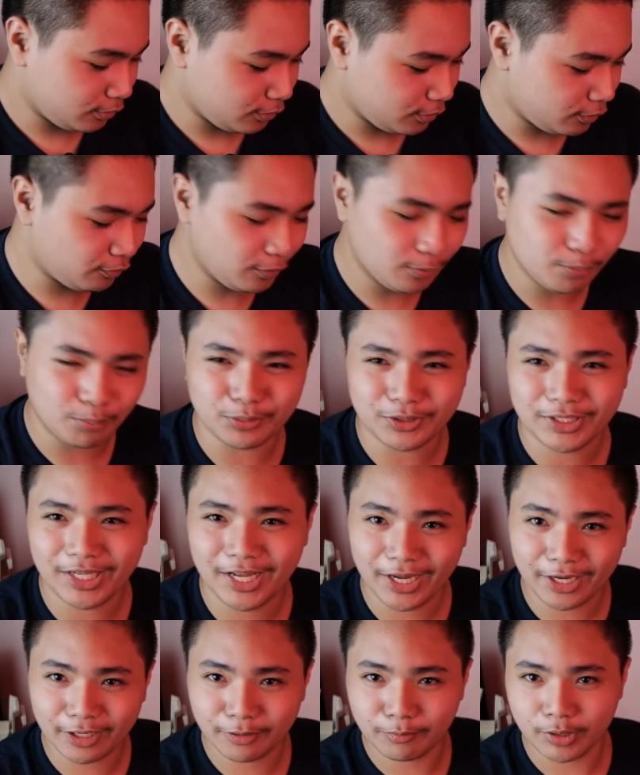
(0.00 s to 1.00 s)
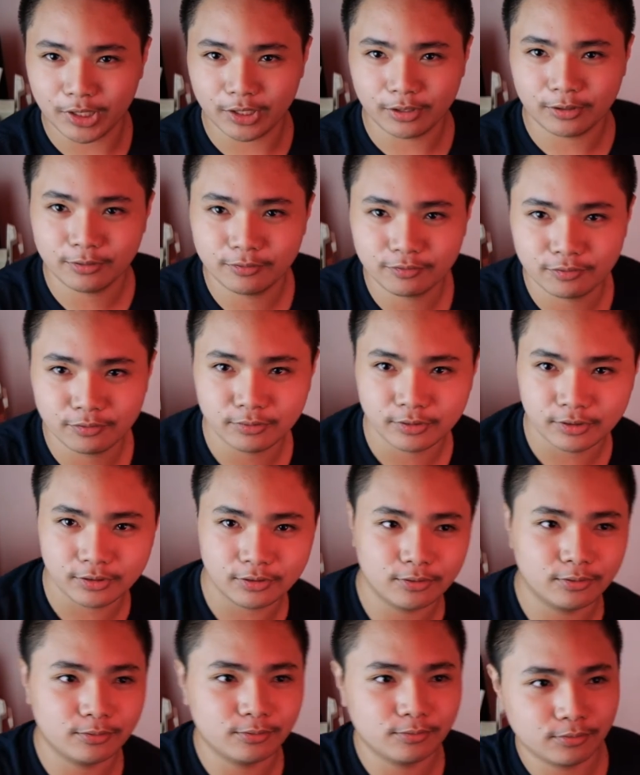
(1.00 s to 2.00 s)
even black metal if you want to
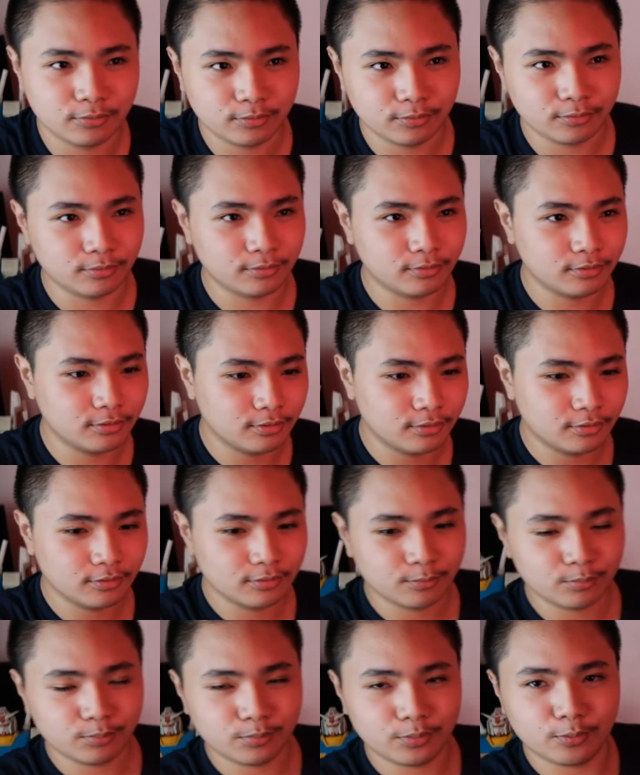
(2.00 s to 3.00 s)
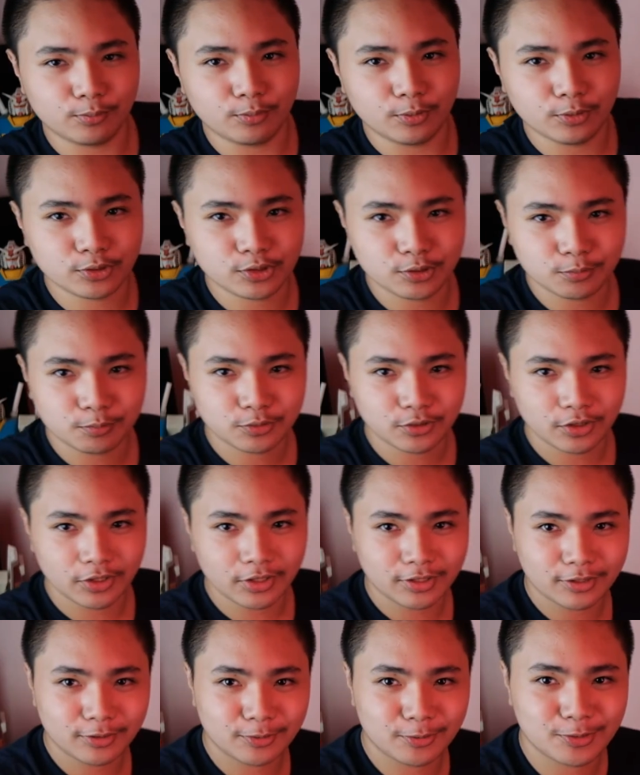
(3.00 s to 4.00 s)
go worship
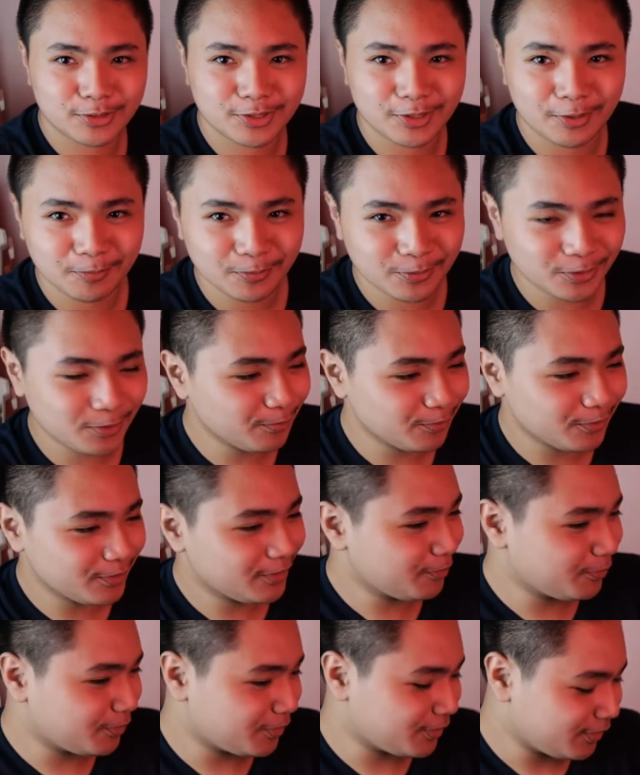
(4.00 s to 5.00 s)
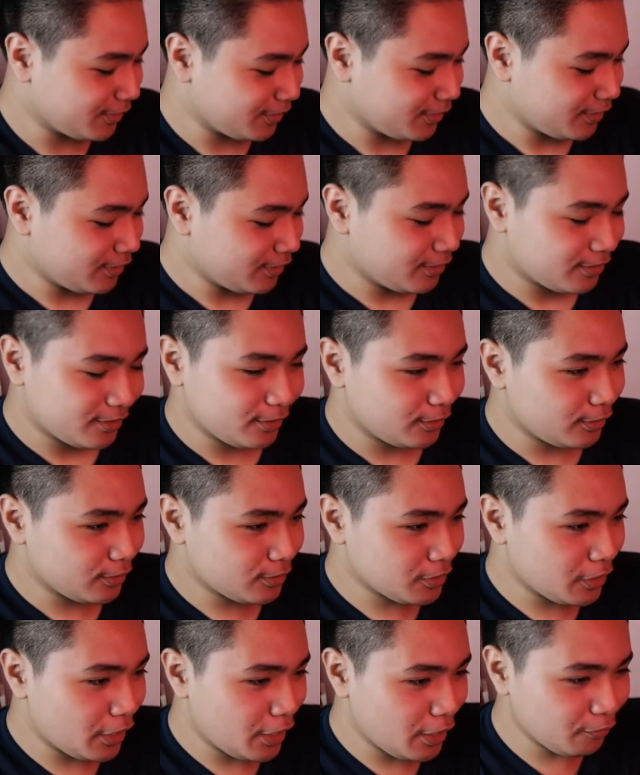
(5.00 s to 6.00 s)
Satan or something, but come on,
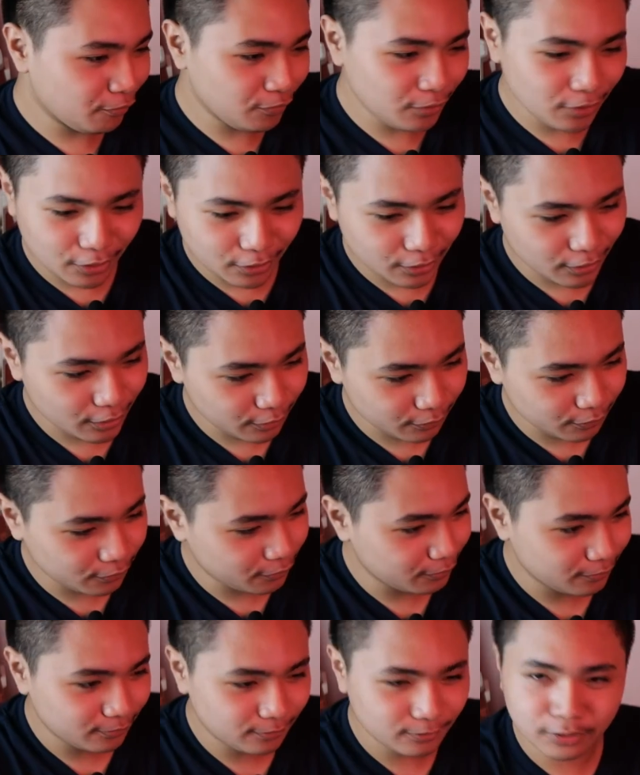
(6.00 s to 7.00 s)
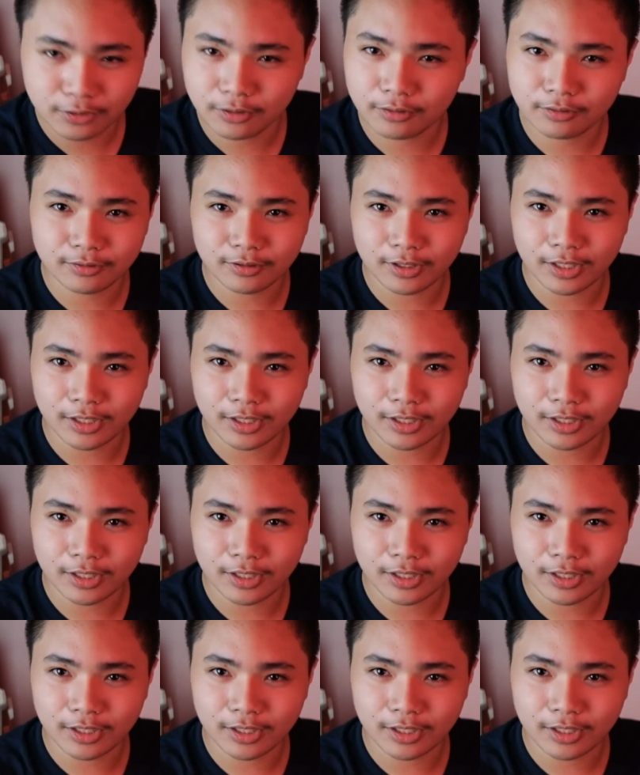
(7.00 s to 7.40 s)
it's heavy AF, you know.